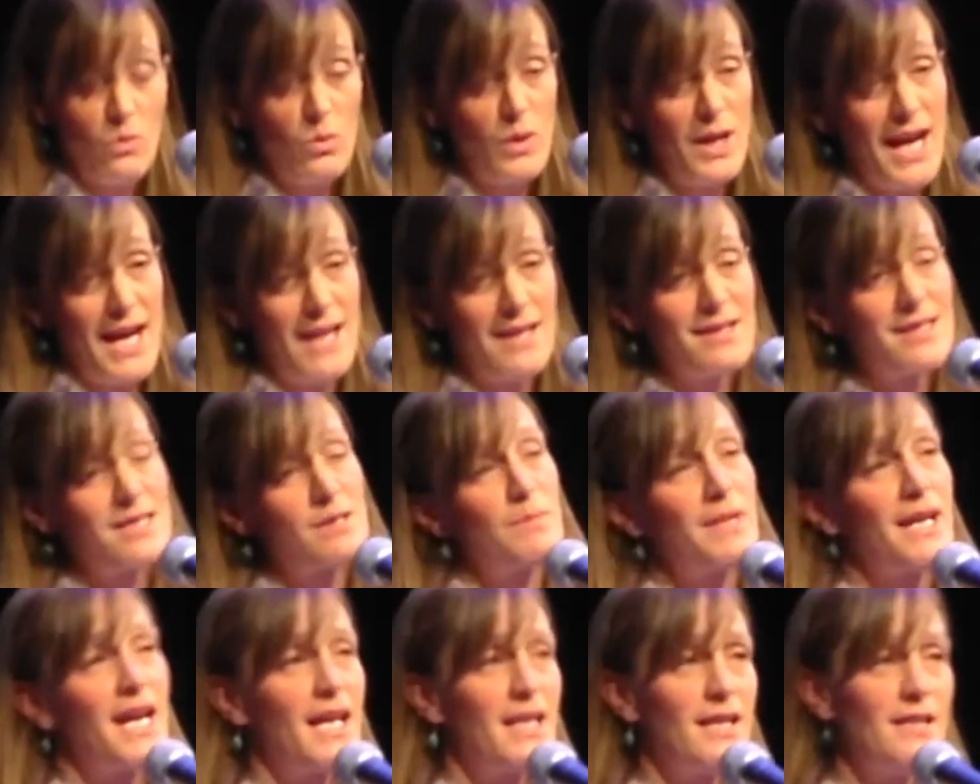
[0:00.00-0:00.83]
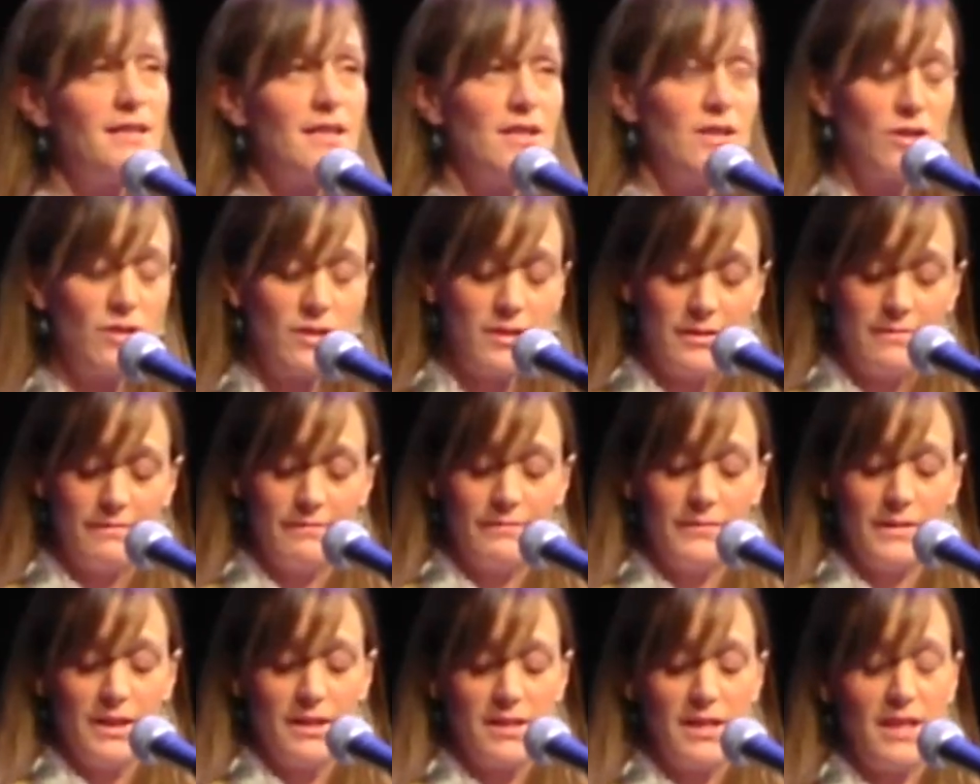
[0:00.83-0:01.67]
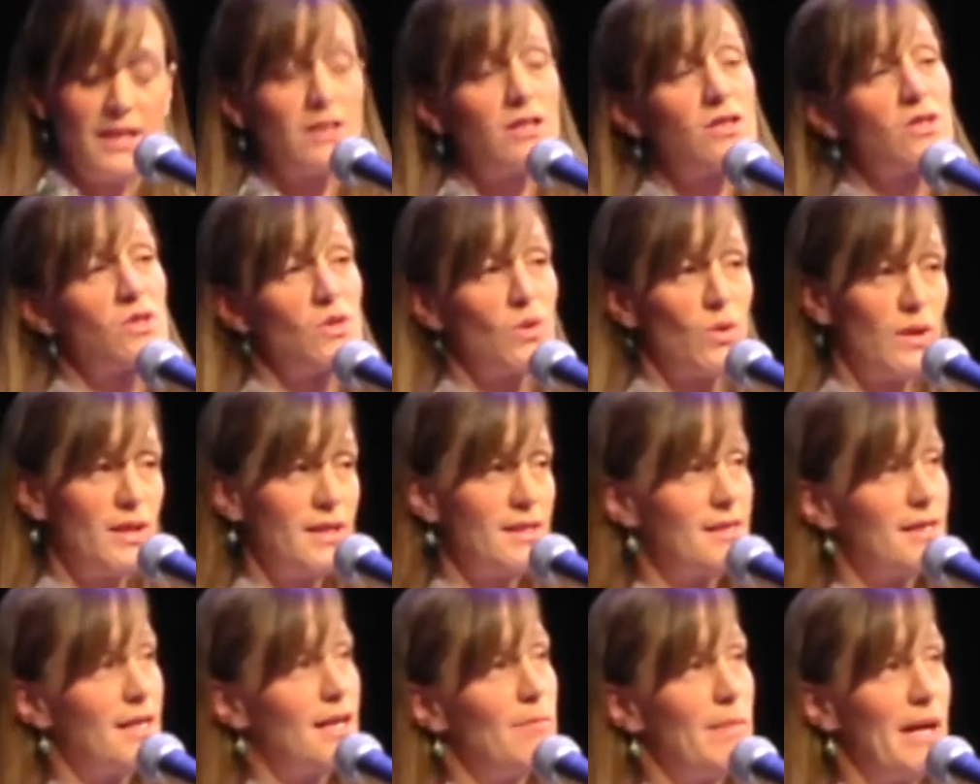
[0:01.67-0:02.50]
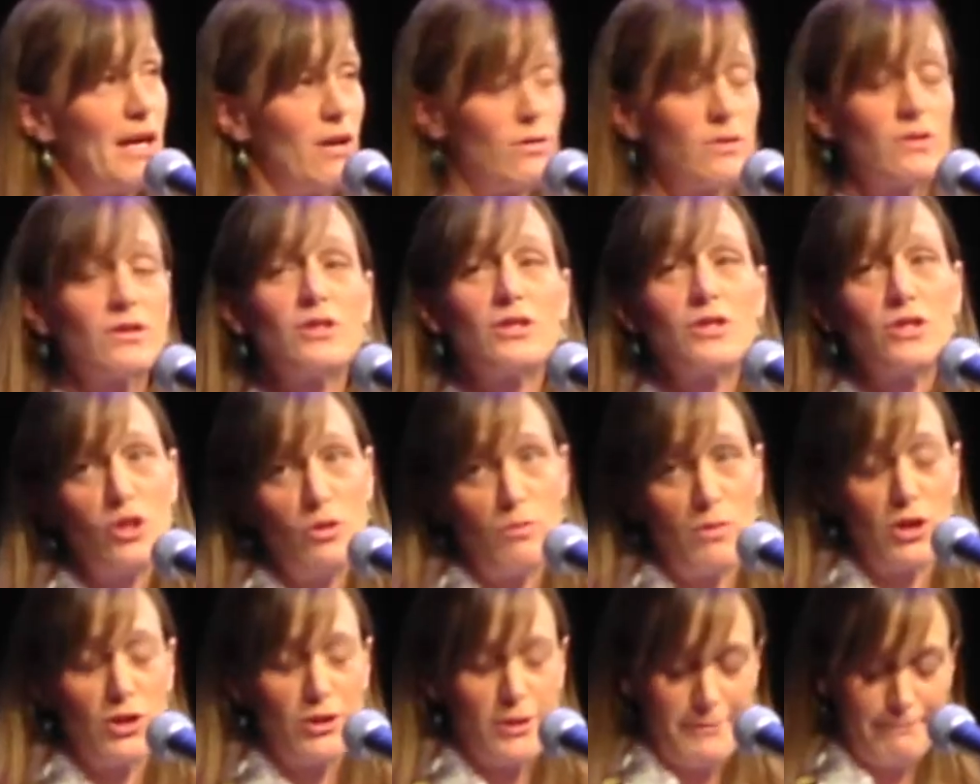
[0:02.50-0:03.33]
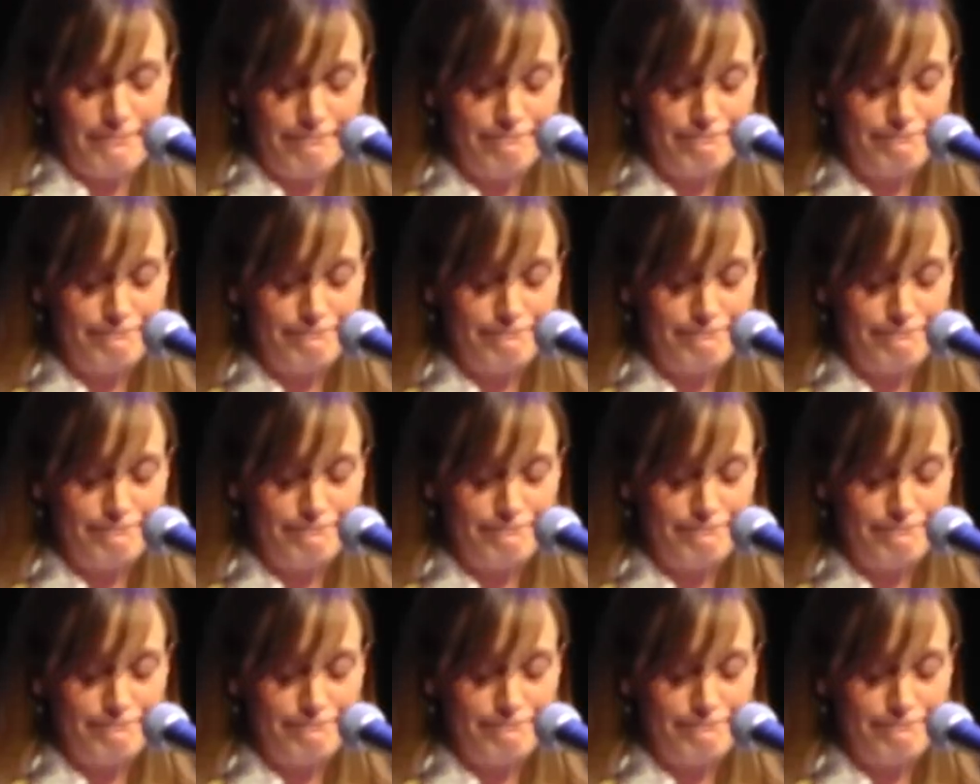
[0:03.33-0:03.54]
We ate spaghetti dinners, listening to stories about tumors.